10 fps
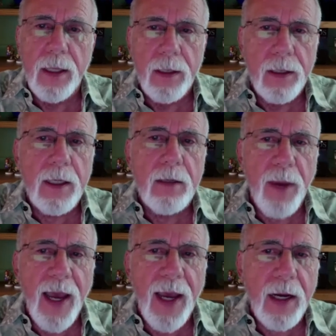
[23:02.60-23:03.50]
looking
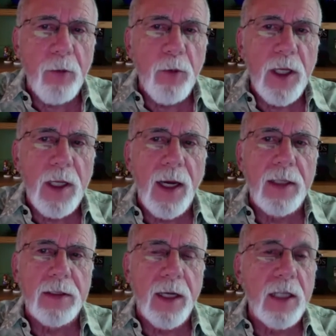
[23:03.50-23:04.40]
back, I
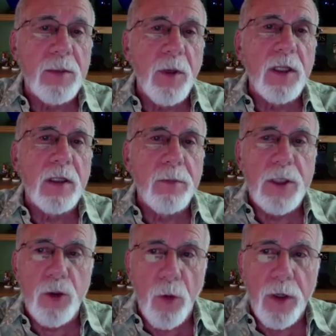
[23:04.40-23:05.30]
realized that I spent the
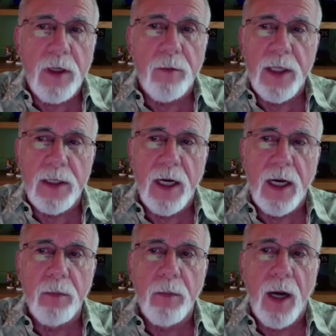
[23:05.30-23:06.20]
majority of my
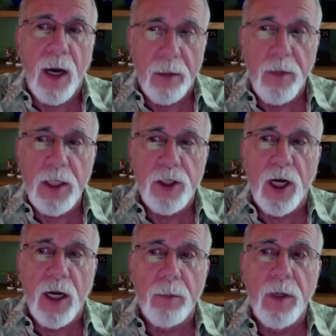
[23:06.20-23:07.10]
time on my
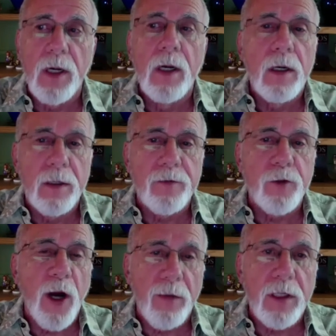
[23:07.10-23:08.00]
job or
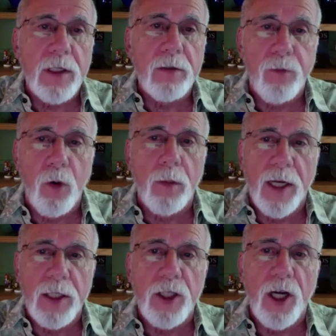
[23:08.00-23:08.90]
traveling for
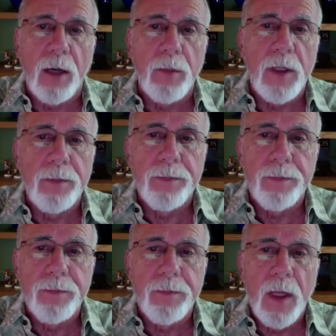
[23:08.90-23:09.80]
my job.
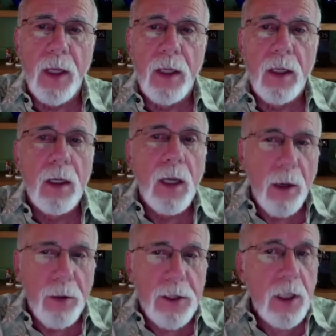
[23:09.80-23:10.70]

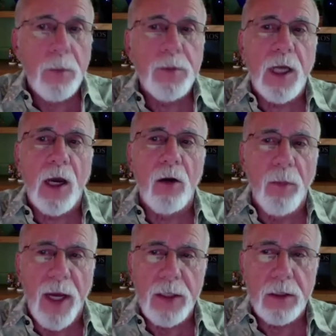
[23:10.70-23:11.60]
I was a Cub Scout
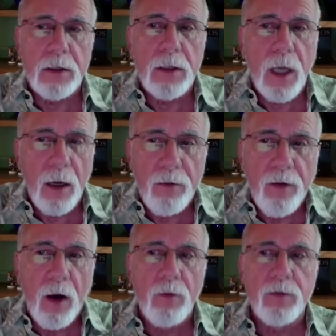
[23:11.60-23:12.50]
master, got
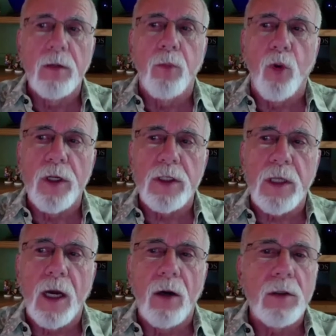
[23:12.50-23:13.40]
involved in Boy
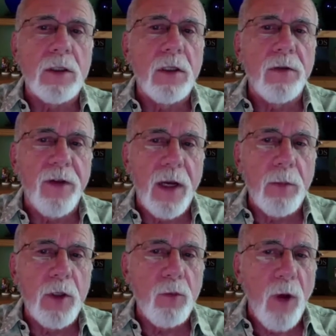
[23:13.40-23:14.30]
Scouts, and the
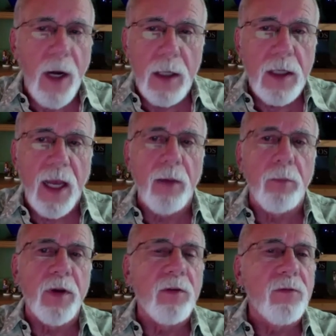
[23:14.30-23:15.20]
family went on
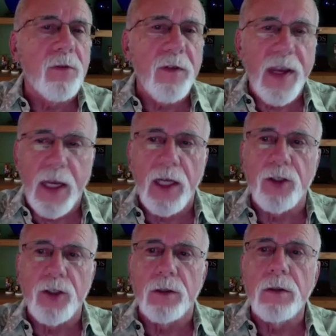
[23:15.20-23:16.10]
camping for
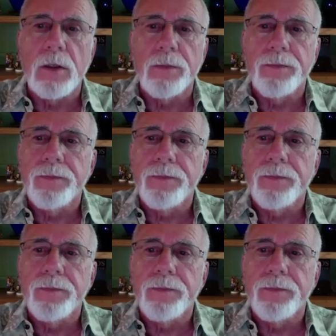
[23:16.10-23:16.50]
vacations.